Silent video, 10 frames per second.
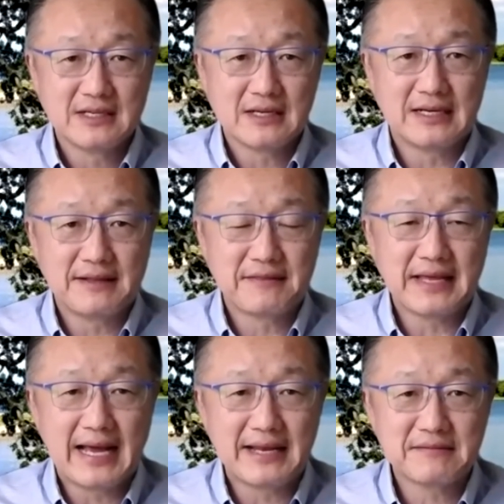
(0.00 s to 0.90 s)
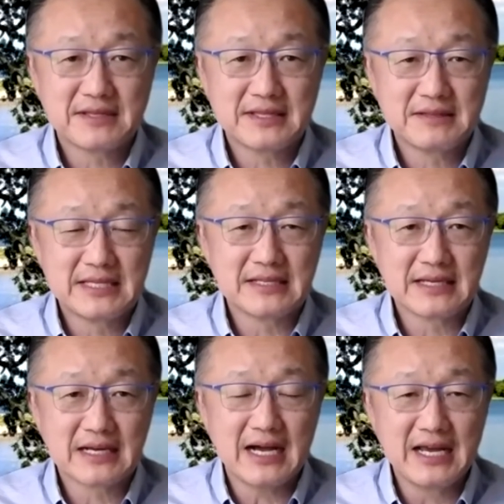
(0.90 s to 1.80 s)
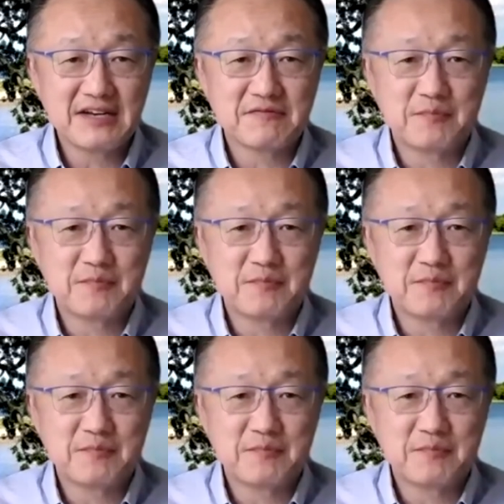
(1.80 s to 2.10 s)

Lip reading: that the kind of